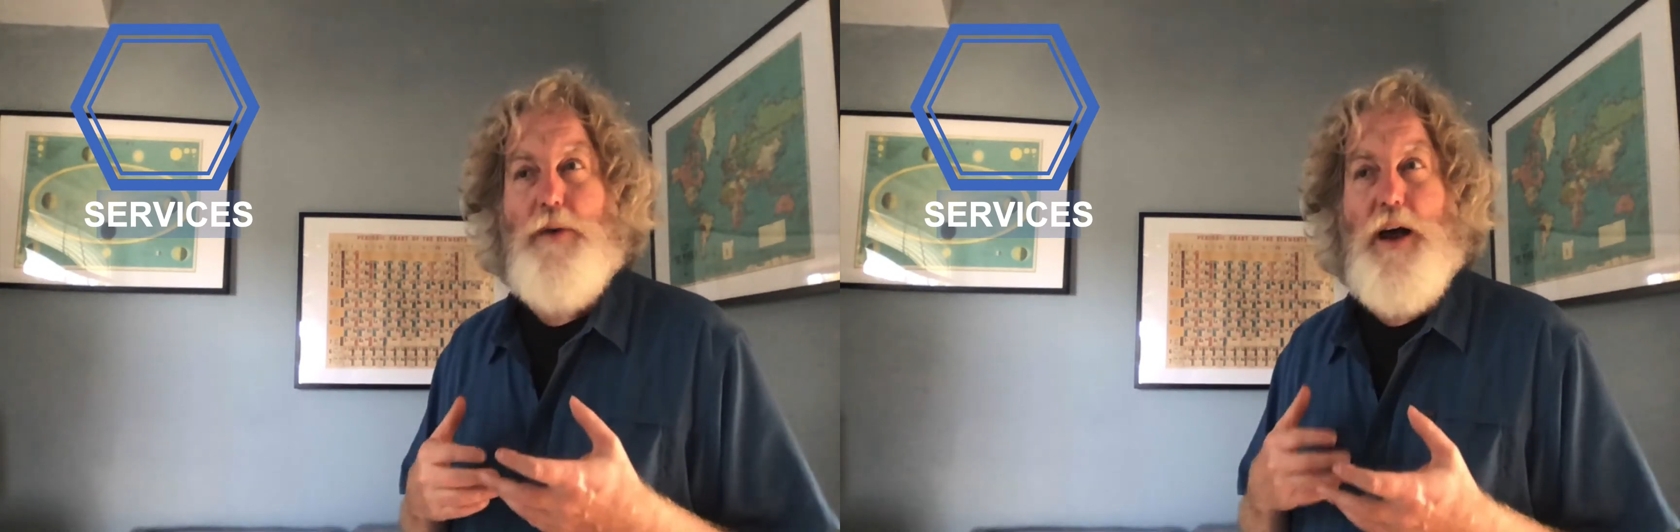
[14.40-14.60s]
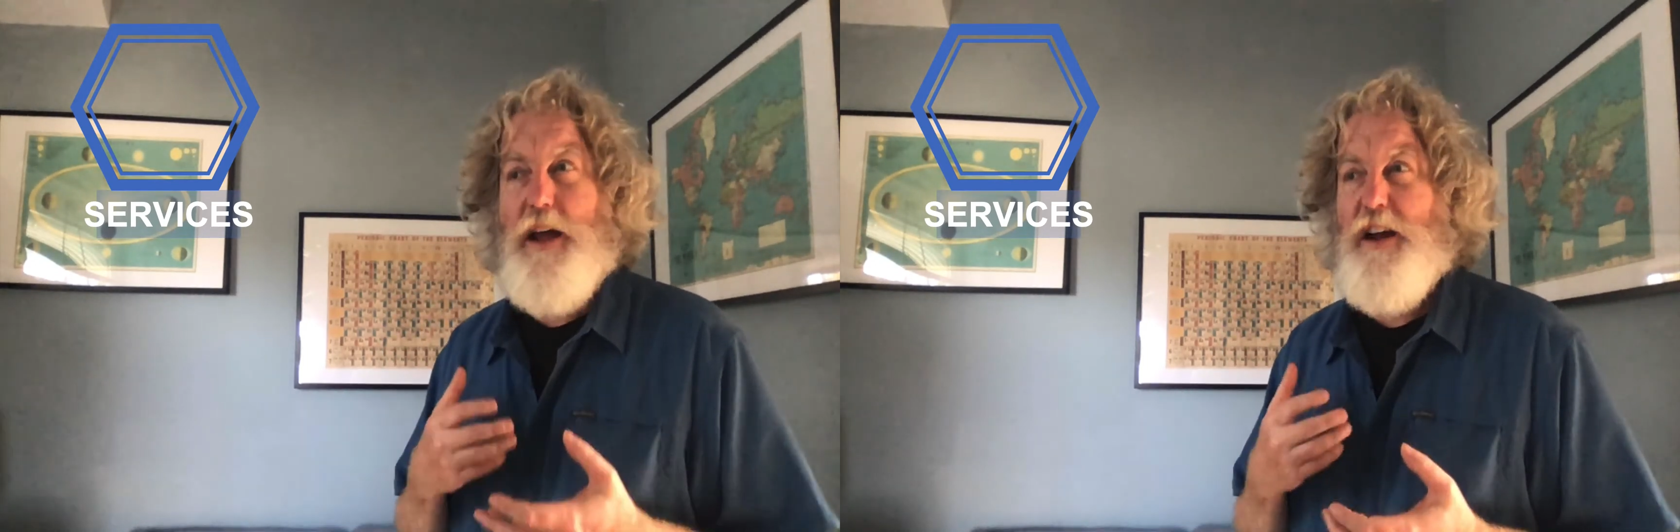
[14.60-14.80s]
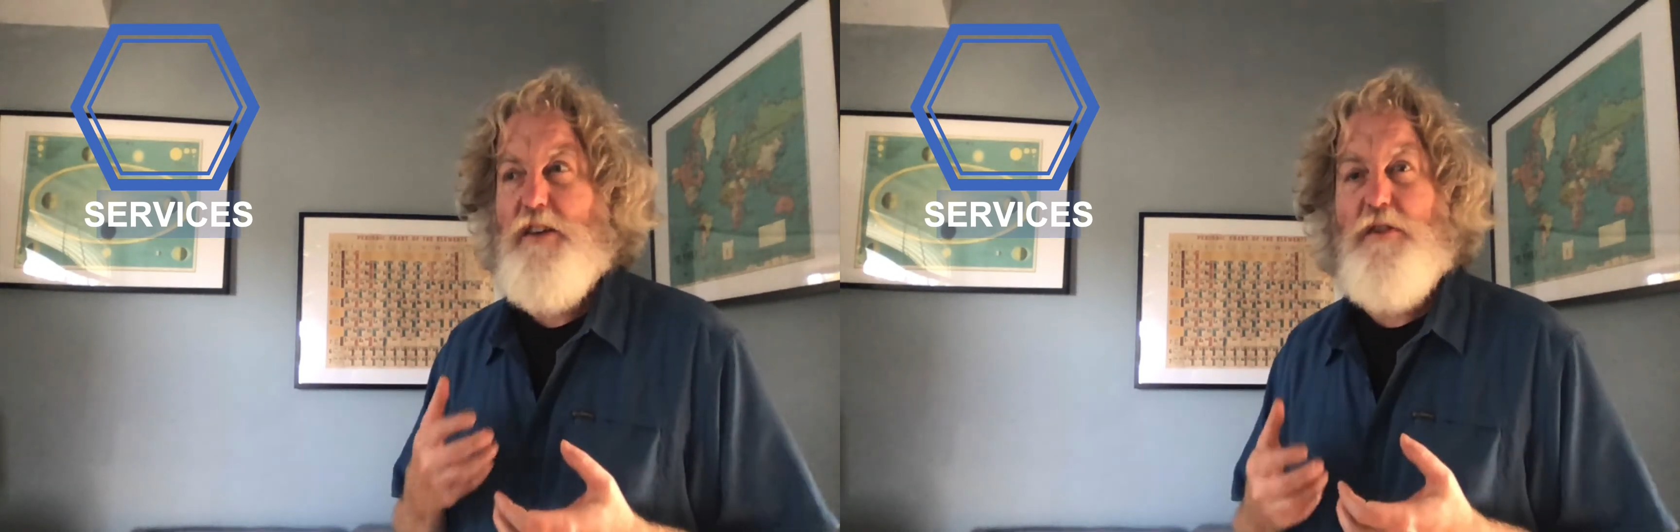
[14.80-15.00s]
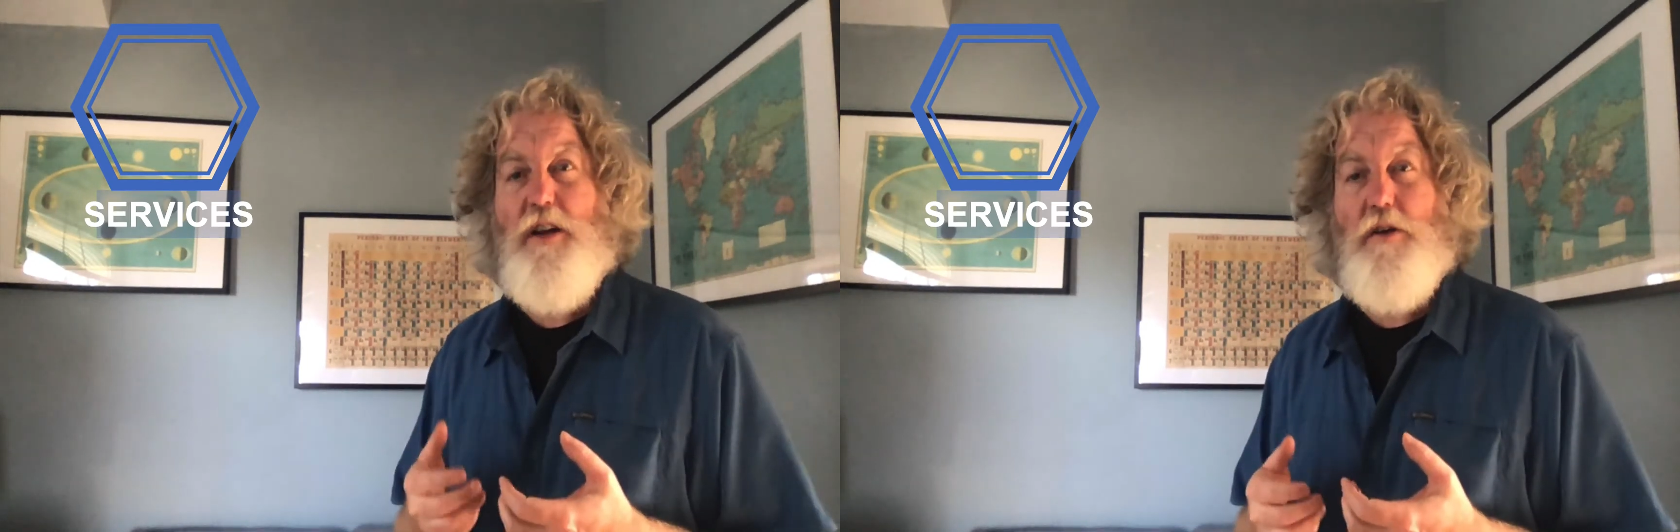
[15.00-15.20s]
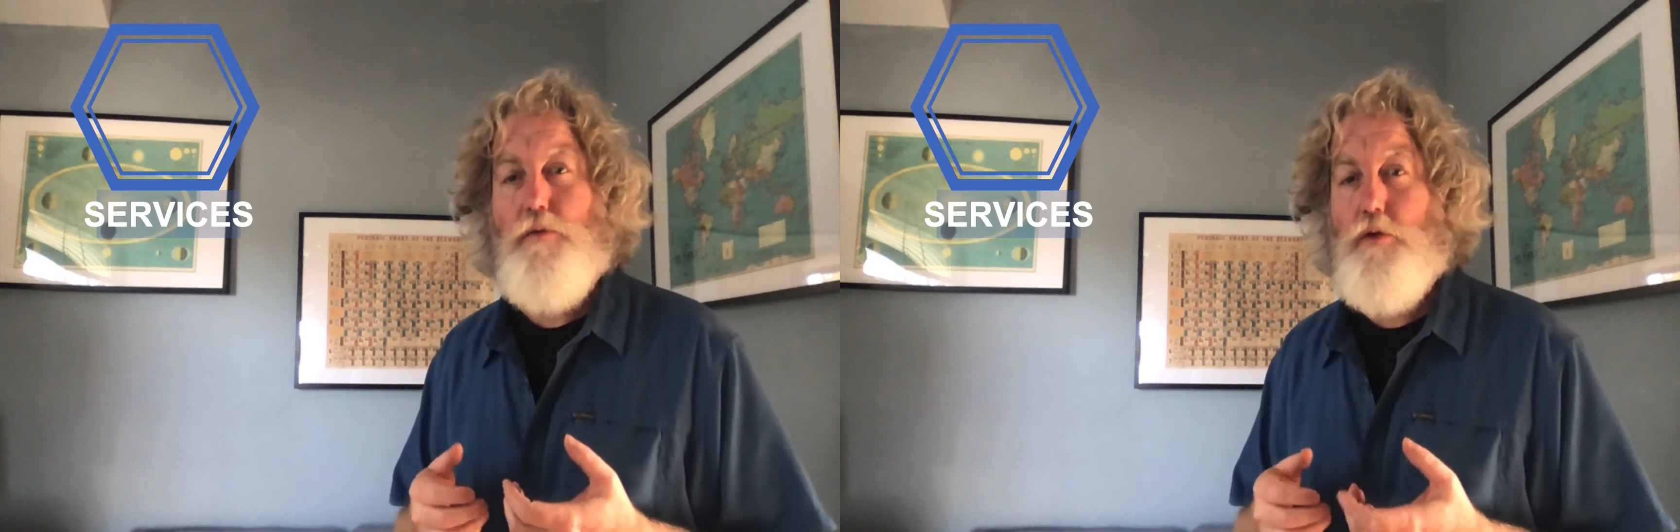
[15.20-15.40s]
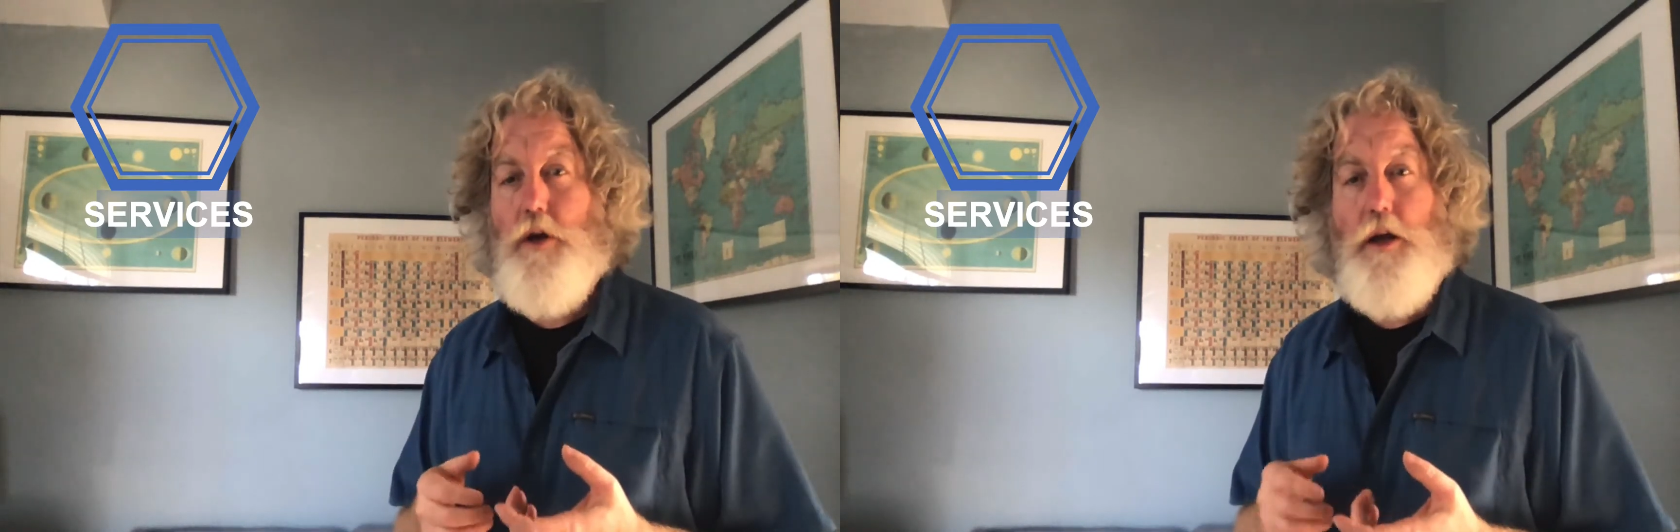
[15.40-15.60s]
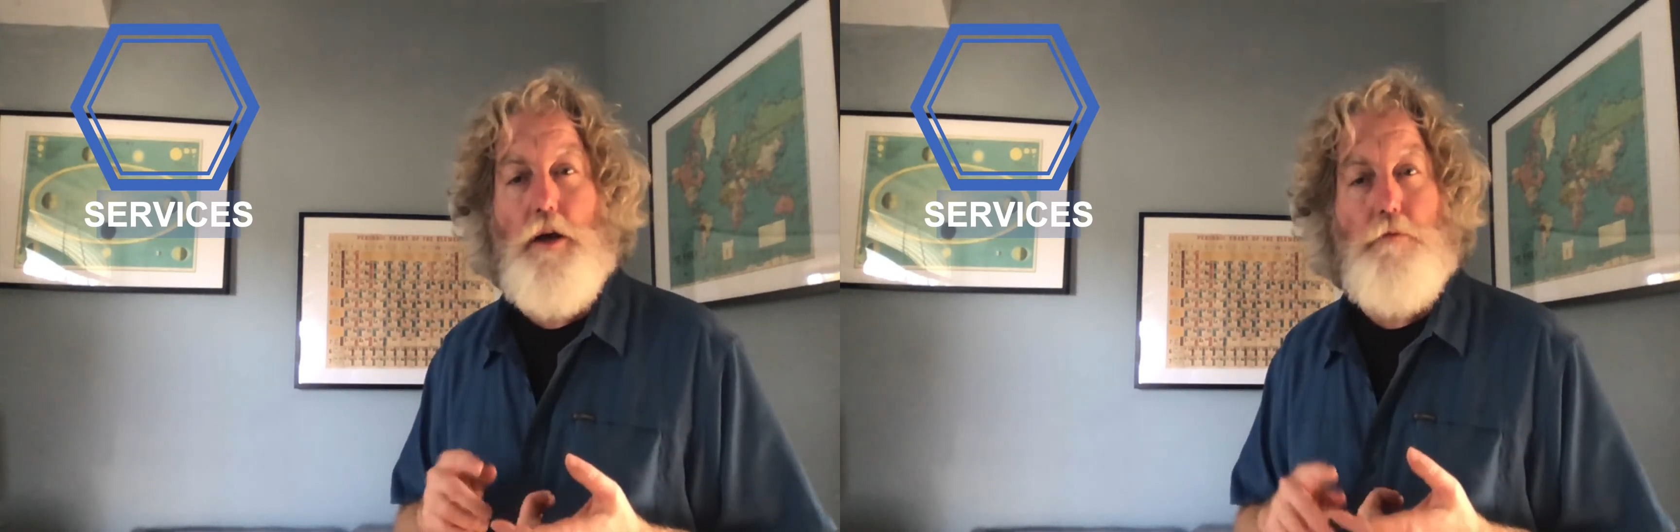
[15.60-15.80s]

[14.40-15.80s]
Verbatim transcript: and I don't care if we're talking a